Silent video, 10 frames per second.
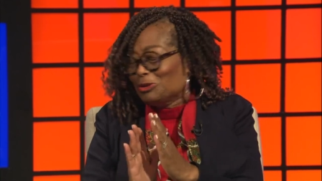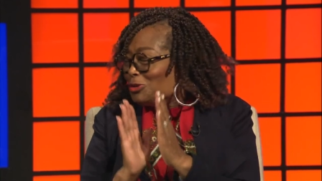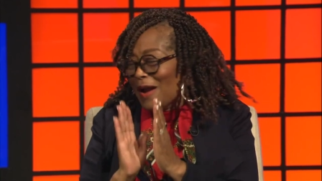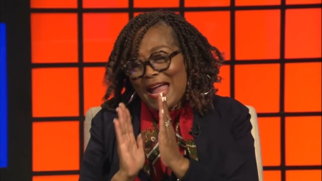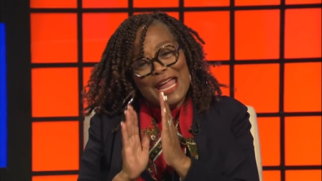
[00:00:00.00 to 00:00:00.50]

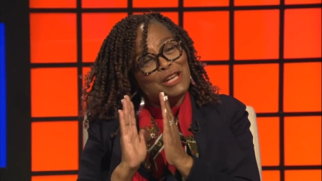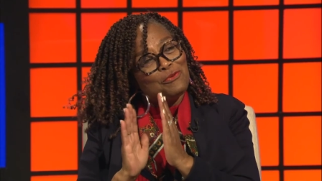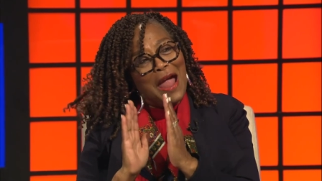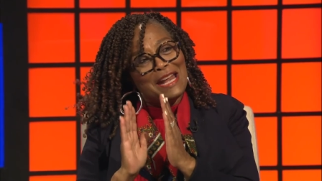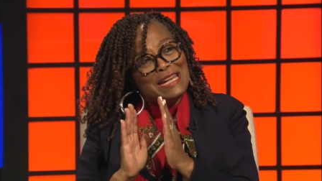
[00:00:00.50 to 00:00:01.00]
trained
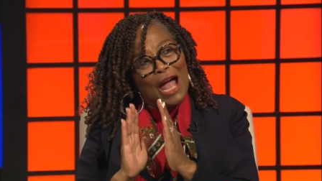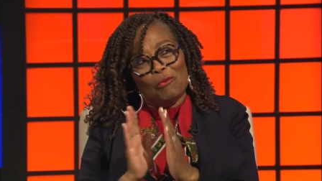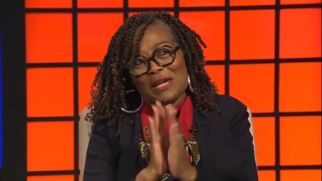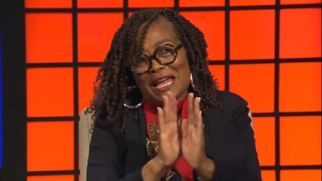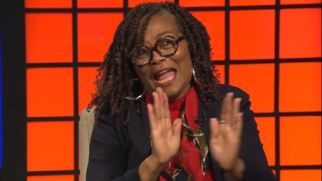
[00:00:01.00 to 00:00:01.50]
right now.
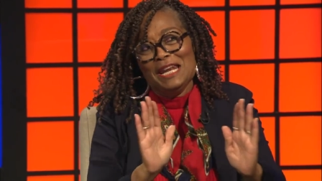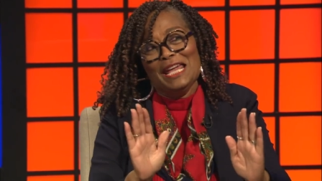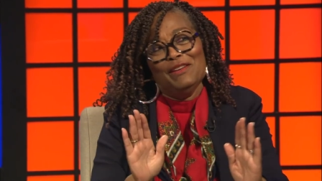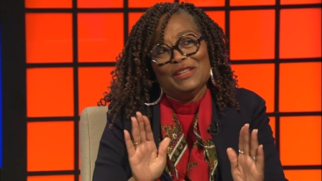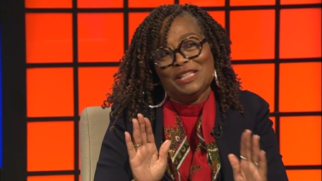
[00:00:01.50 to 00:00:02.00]
We can't leave it to